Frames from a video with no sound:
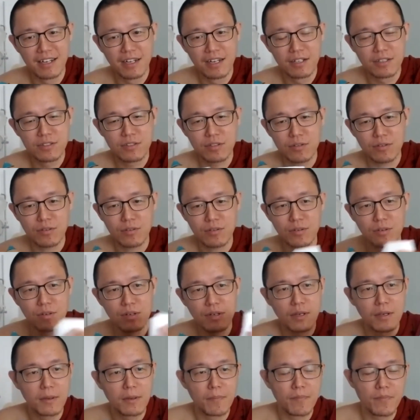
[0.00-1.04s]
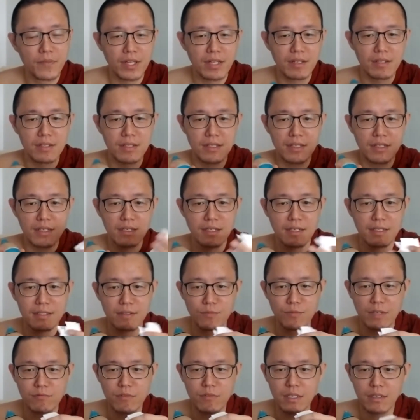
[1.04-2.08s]
So
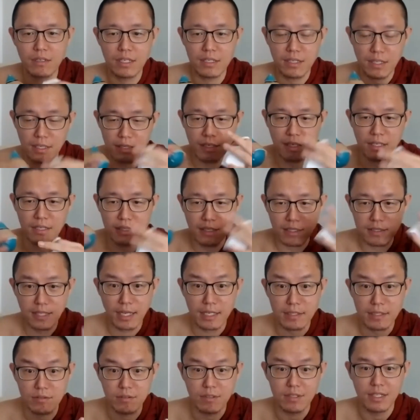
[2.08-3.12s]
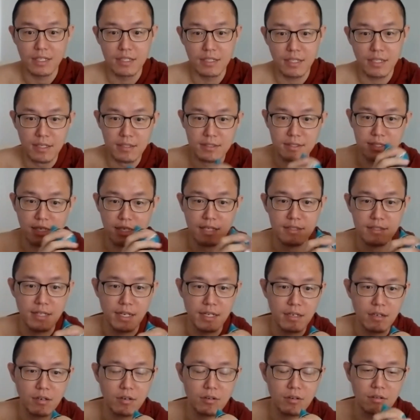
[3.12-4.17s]
in the text, it does says
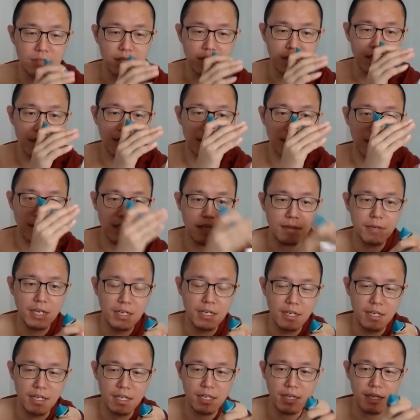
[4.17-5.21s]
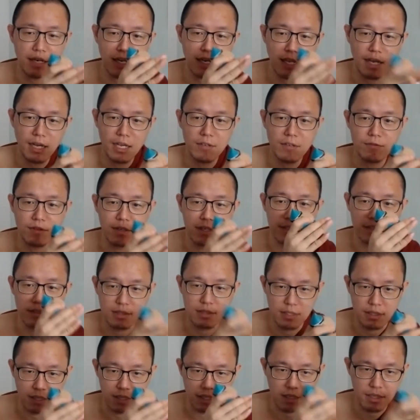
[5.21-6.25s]
that, oh, the lay life
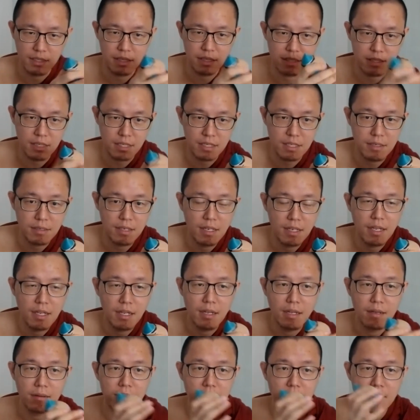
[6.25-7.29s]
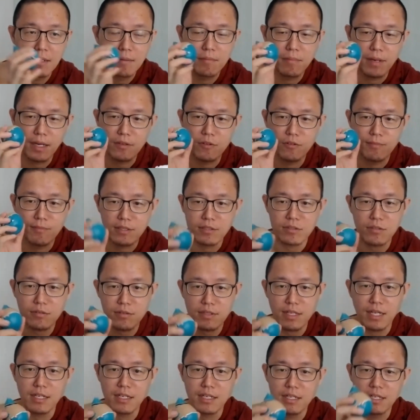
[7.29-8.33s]
is but you must know
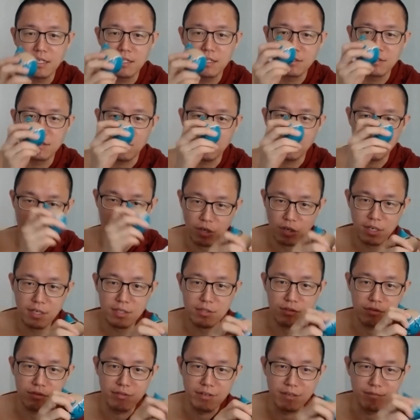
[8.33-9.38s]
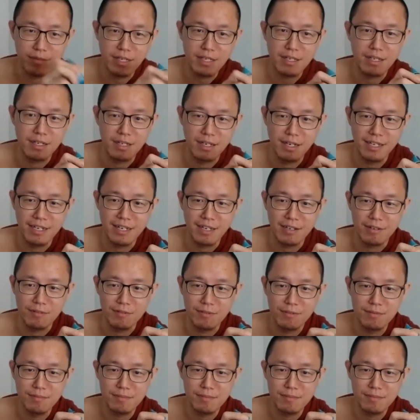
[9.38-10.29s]
that it's your choice to remain in lay life.